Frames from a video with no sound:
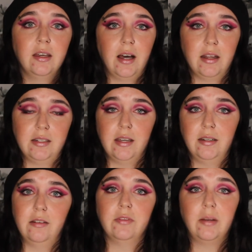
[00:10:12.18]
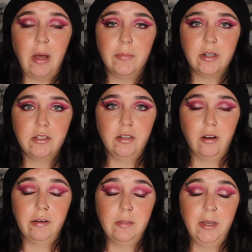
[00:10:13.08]
content in red peppers, you're
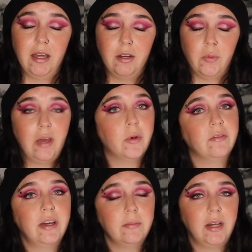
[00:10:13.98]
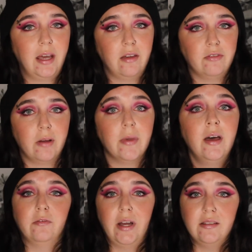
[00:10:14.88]
going to be getting way more vitamin A from
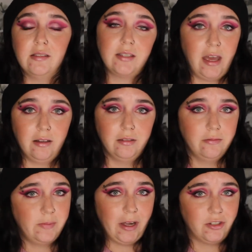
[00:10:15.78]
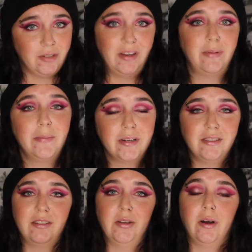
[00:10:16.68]
the red scale spectrum of peppers
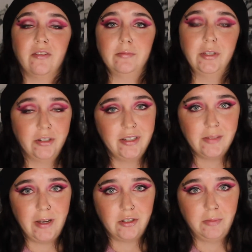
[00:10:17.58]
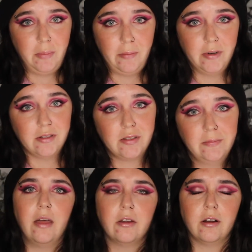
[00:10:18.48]
than you are from the green spectrum of peppers.
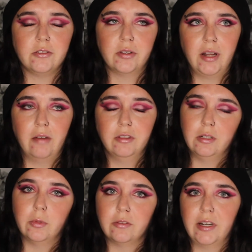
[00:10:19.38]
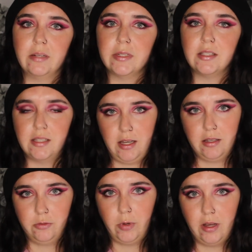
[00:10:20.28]
And they're also gonna have a little more vitamin C
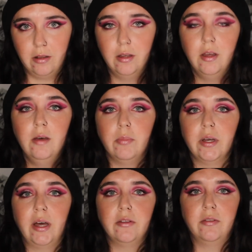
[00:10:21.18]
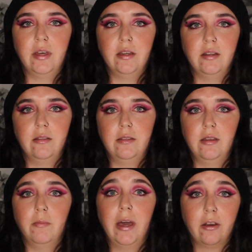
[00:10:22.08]
as well. But other than the
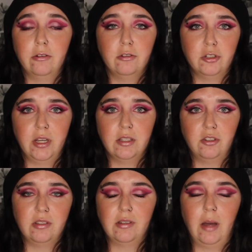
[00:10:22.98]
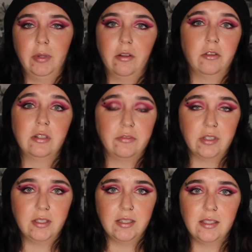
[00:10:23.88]
micronutrients, just a couple other
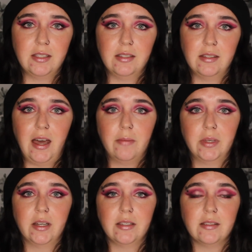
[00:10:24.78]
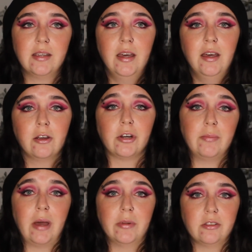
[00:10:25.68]
differences is that because green
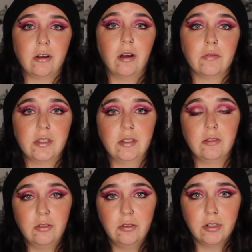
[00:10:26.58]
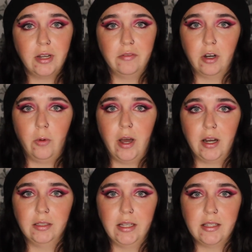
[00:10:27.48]
peppers are harvested sooner and
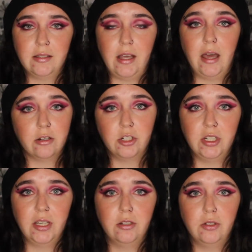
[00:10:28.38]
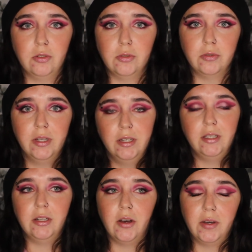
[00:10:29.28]
require less energy to
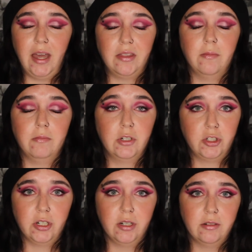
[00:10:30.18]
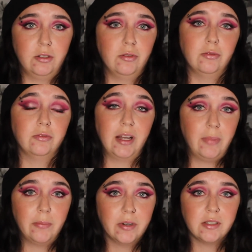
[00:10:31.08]
you know, get them matured to red
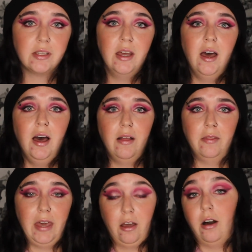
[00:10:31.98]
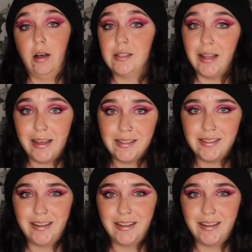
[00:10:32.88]
peppers, they cost less.